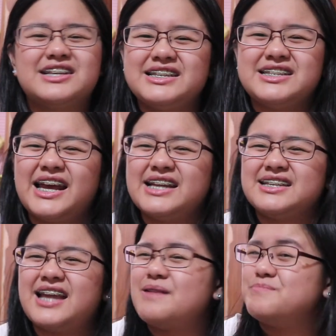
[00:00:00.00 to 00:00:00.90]
keychains
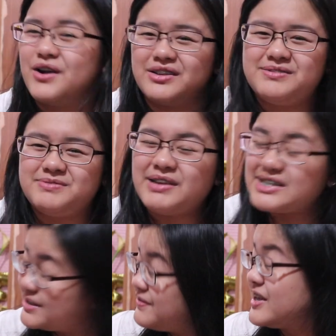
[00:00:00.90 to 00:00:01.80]
that I bought
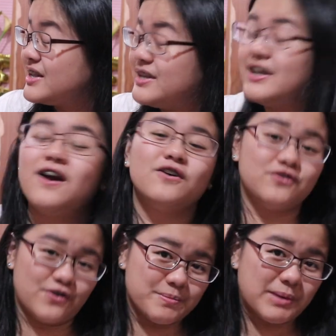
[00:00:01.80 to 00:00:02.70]
specifically
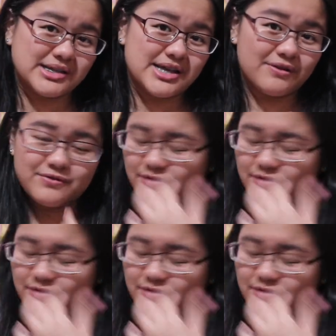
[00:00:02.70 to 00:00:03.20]
for myself.